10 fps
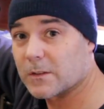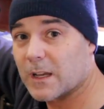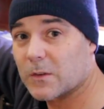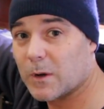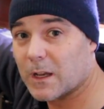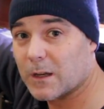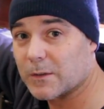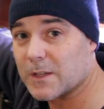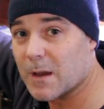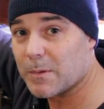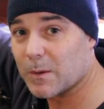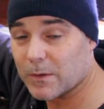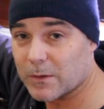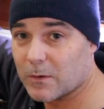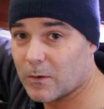So that's why I was happy
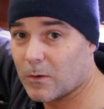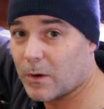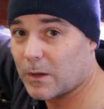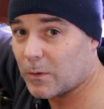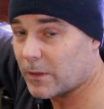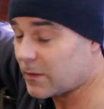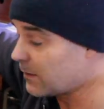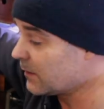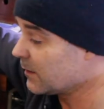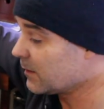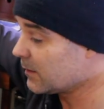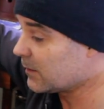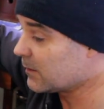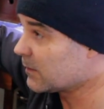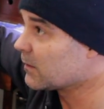with going with
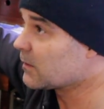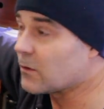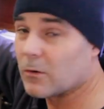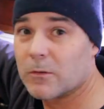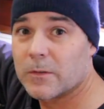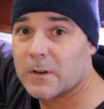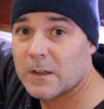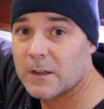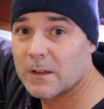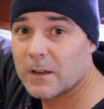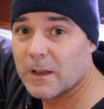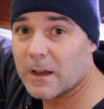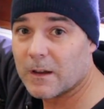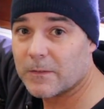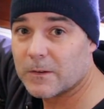this stove
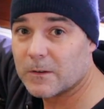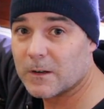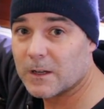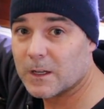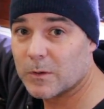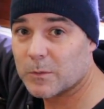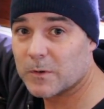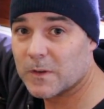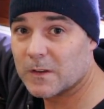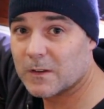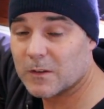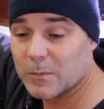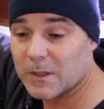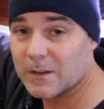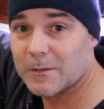after uh, it was presented to
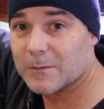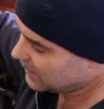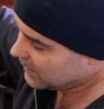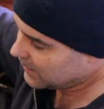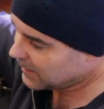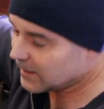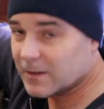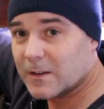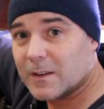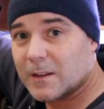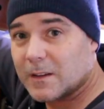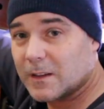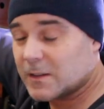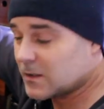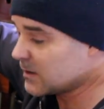me. And
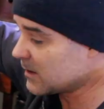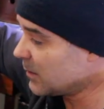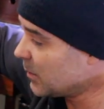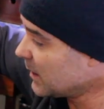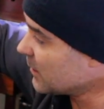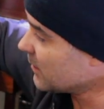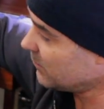it's just going to be a